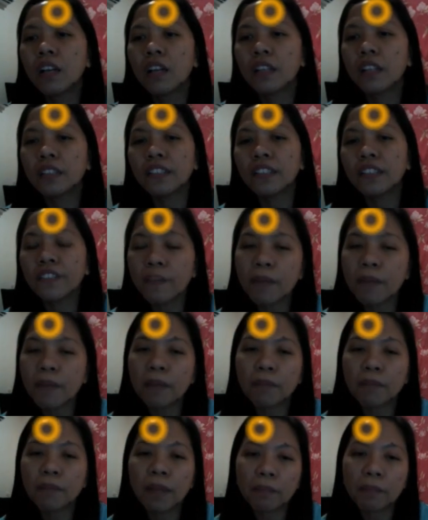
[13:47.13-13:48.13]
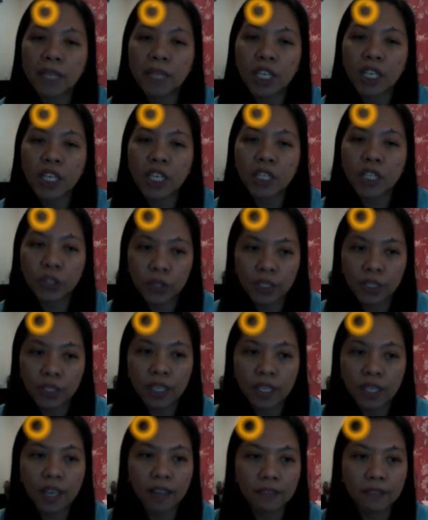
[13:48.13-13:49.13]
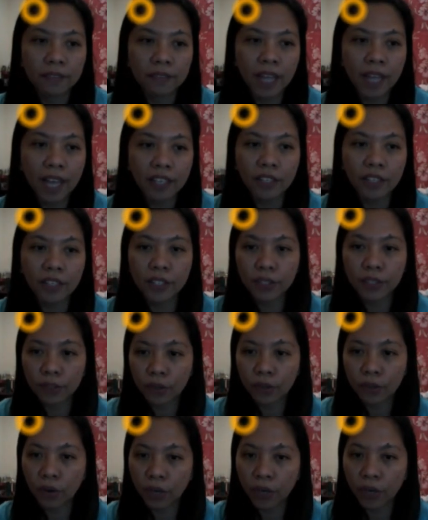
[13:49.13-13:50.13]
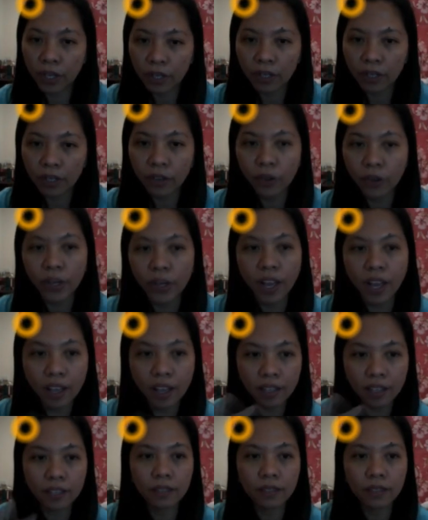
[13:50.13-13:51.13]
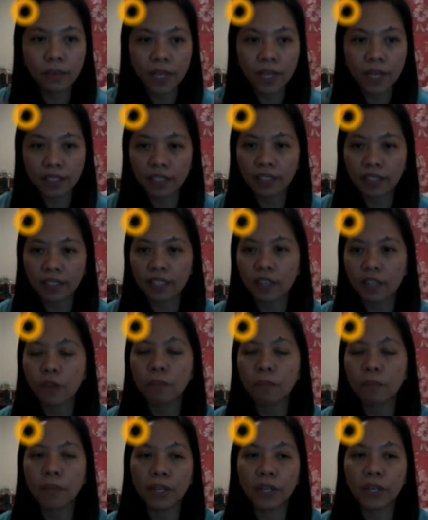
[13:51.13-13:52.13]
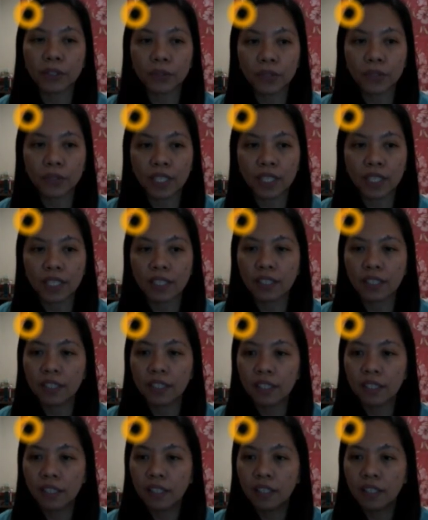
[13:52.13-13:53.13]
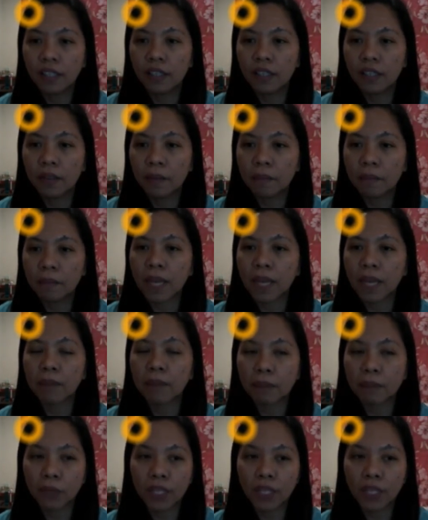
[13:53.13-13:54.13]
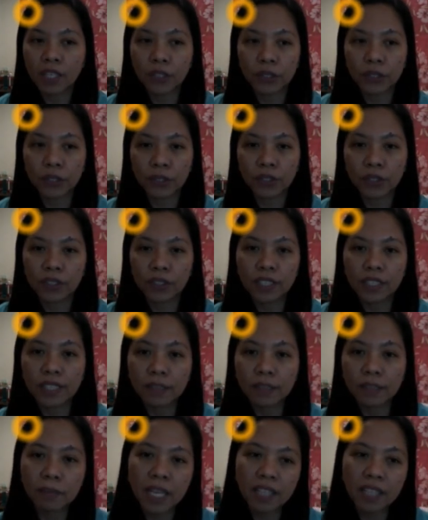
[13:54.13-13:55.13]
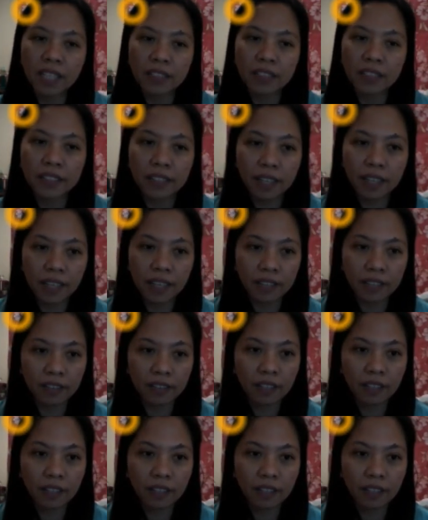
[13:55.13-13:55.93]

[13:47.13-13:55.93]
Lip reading: the female population have higher score or higher quantity compared to the male population. This means that